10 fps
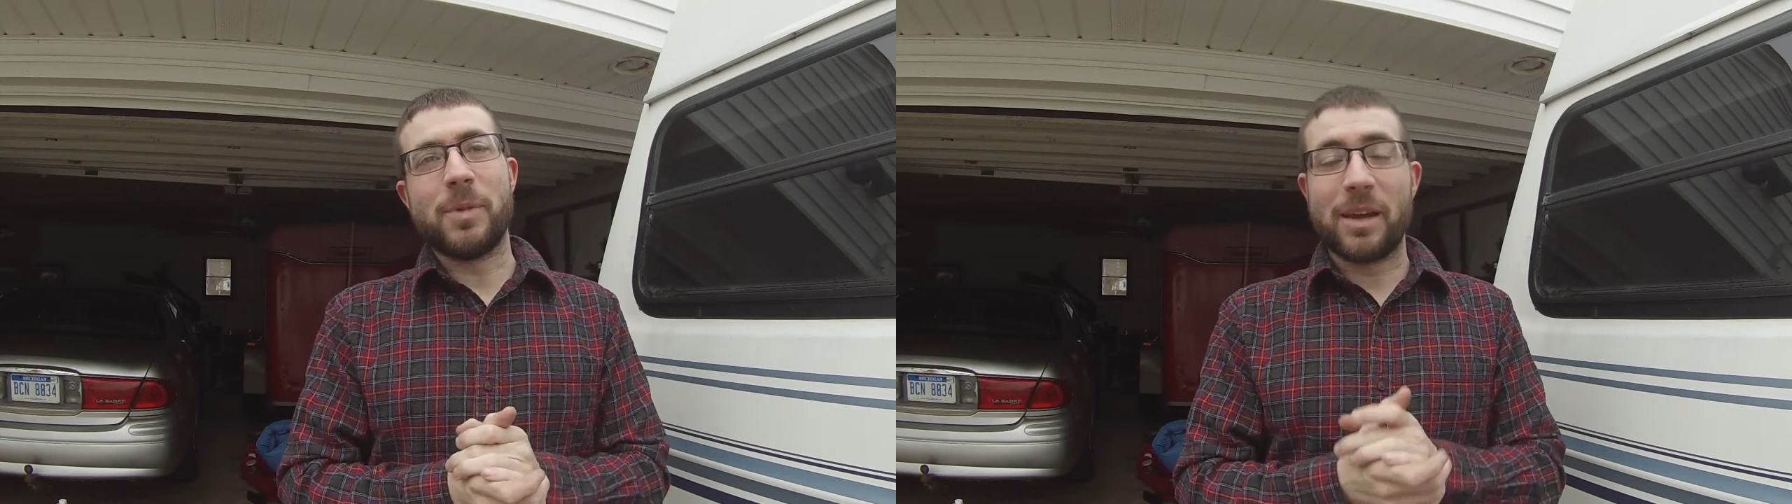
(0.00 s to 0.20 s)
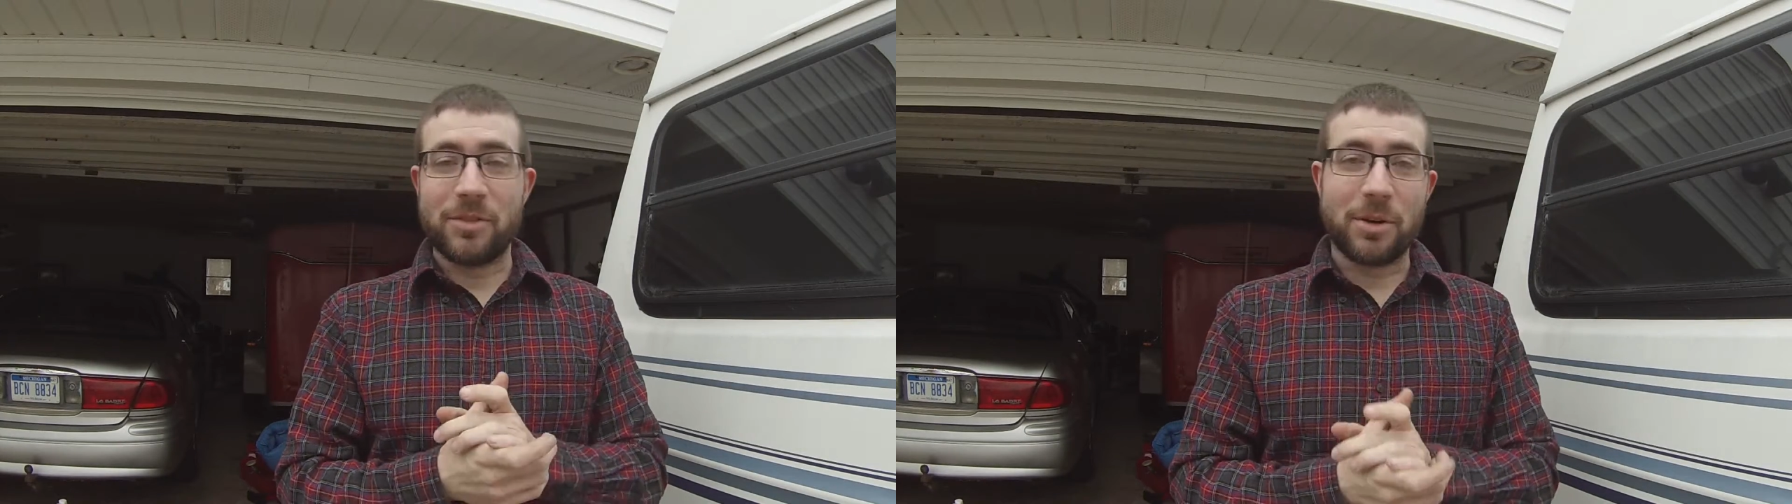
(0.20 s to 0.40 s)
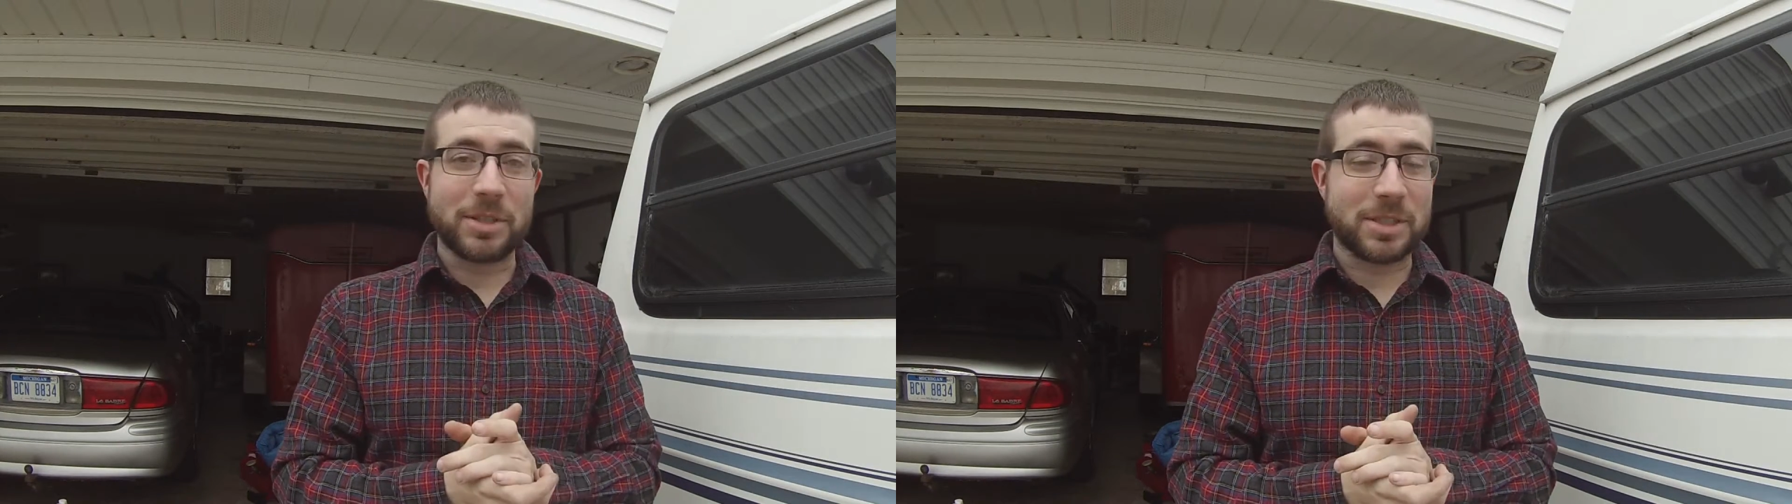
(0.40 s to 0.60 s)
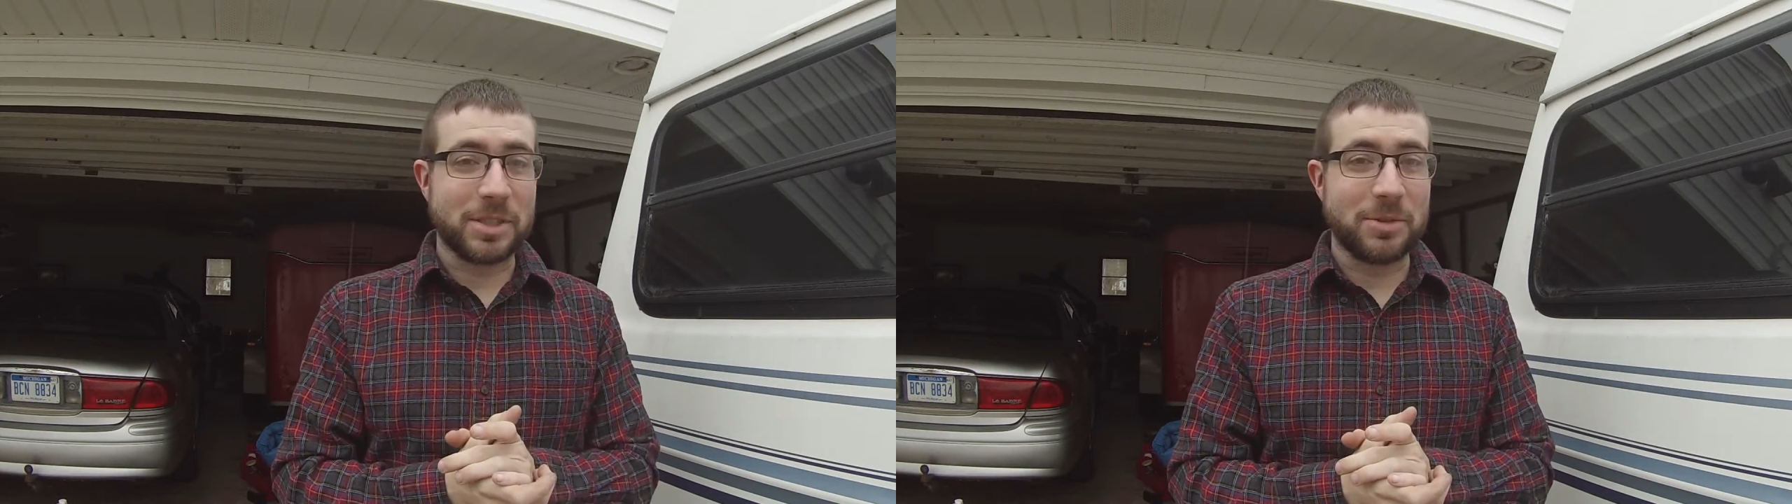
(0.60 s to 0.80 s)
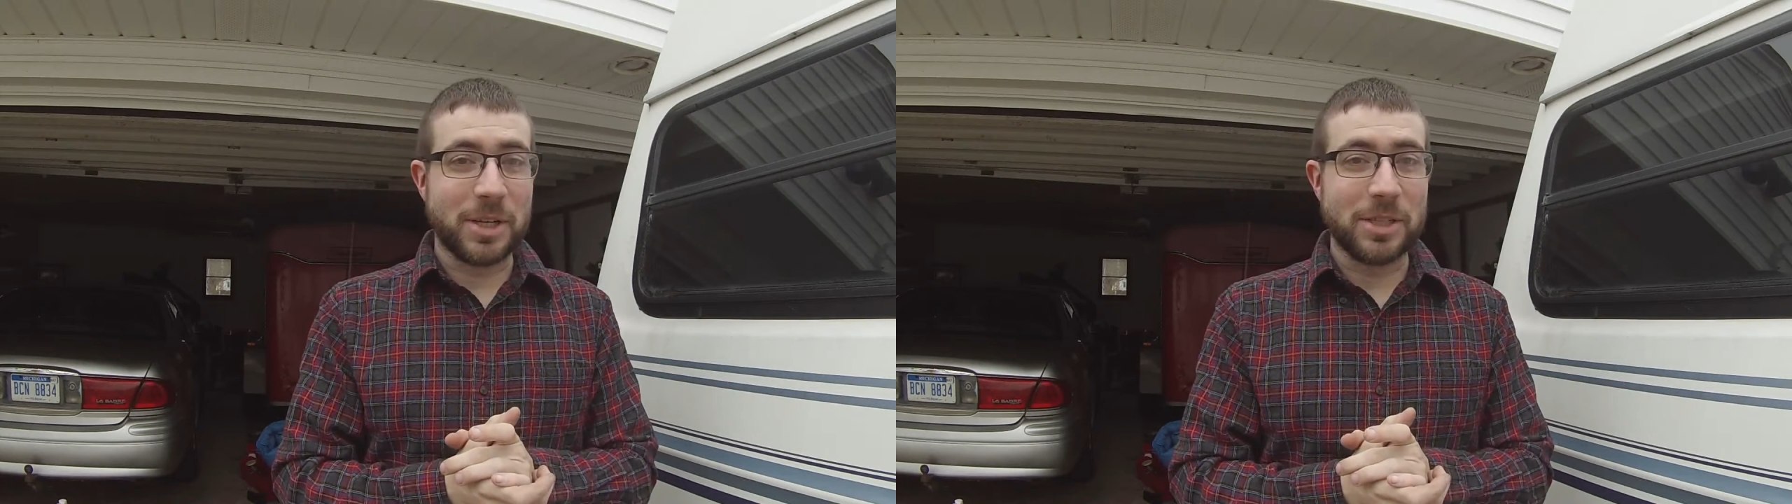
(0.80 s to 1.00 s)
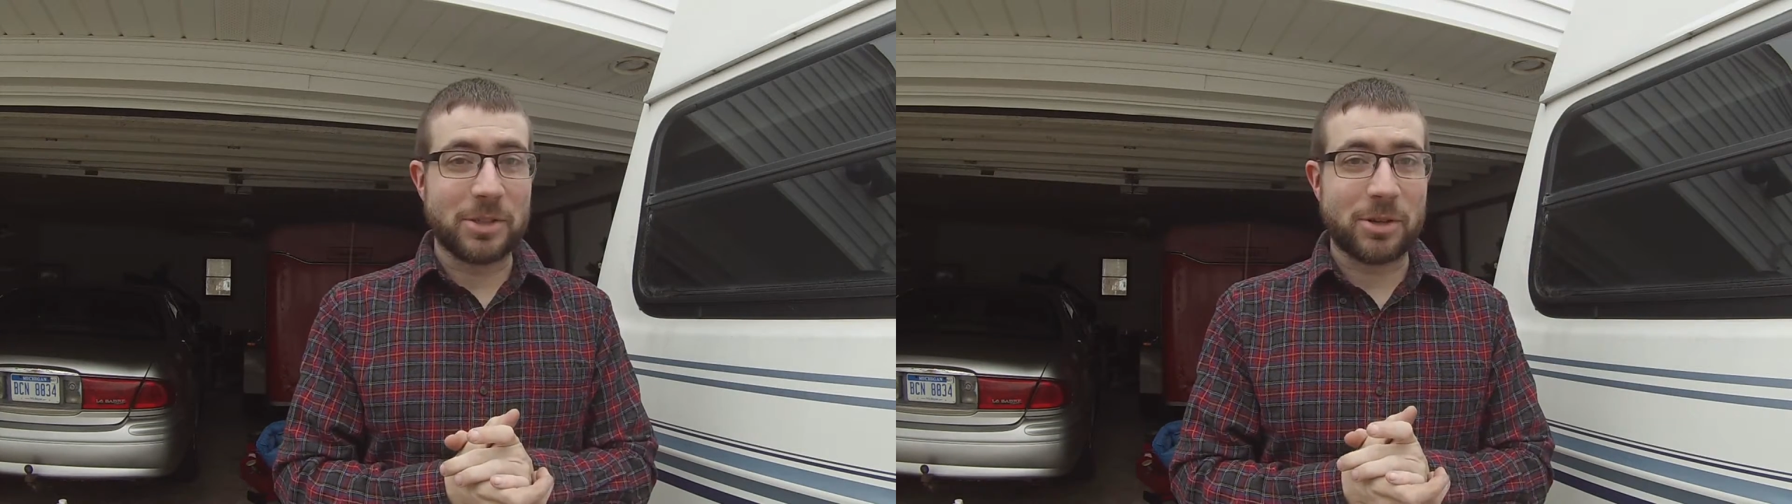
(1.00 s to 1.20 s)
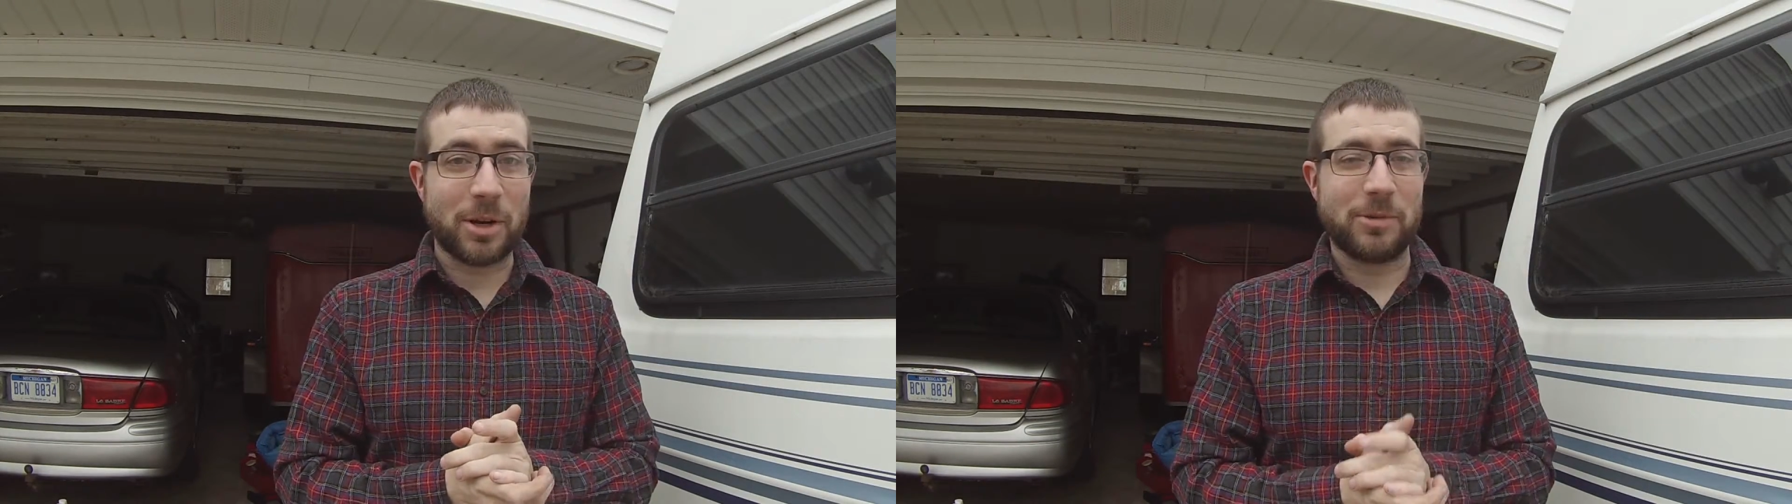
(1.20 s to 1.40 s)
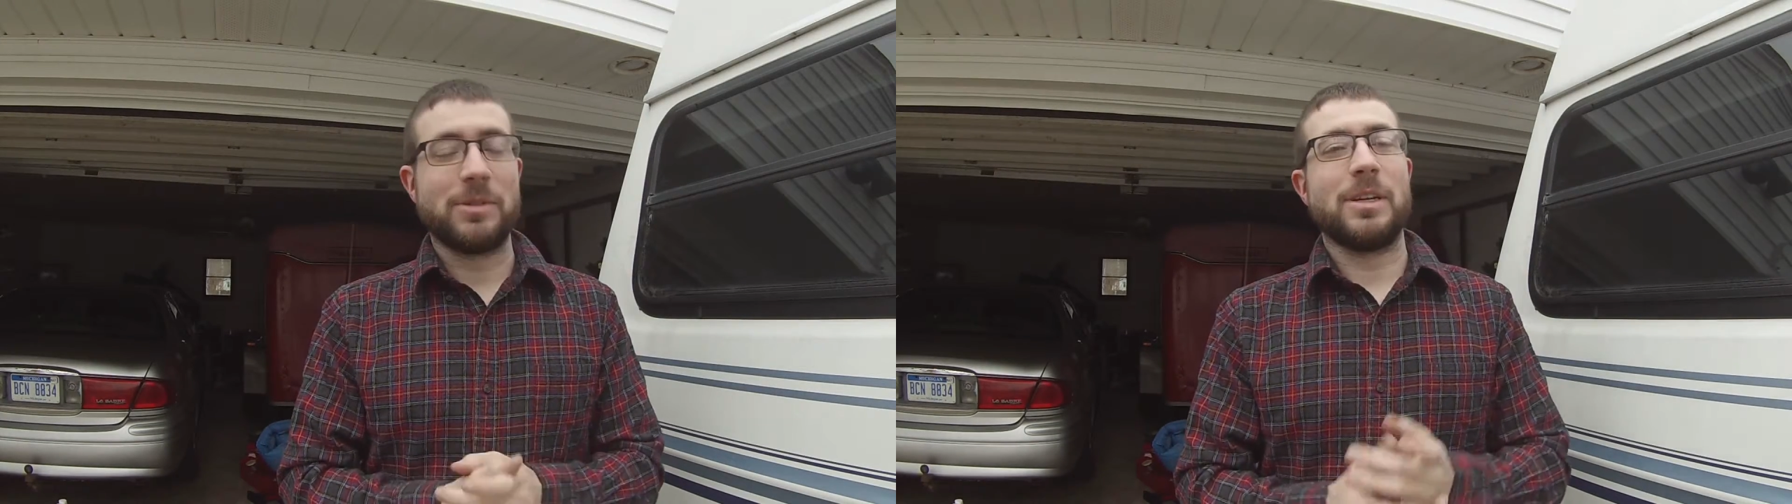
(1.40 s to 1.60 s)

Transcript: may have noticed the new intro.